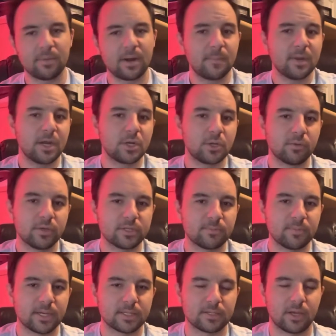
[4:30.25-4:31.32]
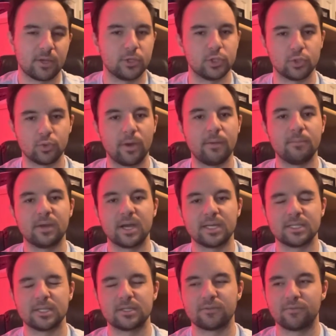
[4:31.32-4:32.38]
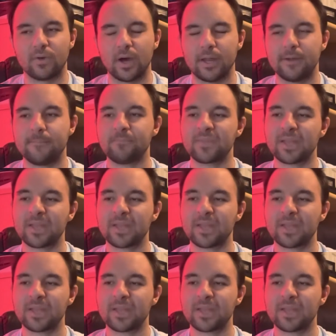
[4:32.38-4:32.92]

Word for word: But I'm going to do this because I enjoy it, because it's fun